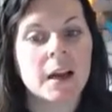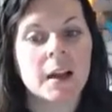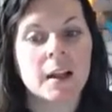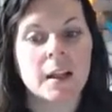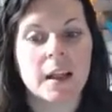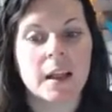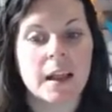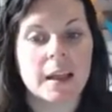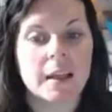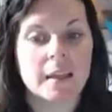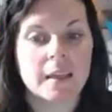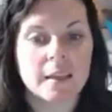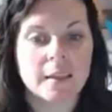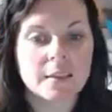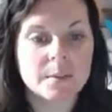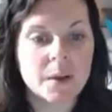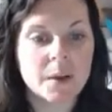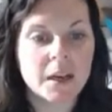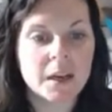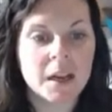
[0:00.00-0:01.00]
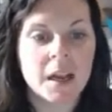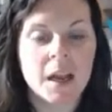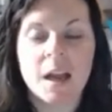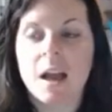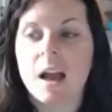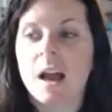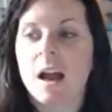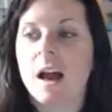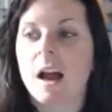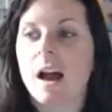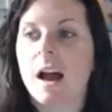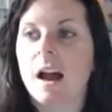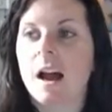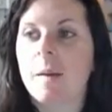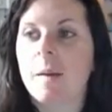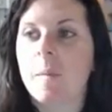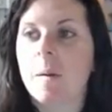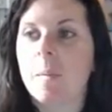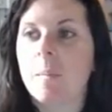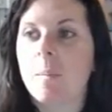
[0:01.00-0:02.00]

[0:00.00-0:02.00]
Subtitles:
like this one.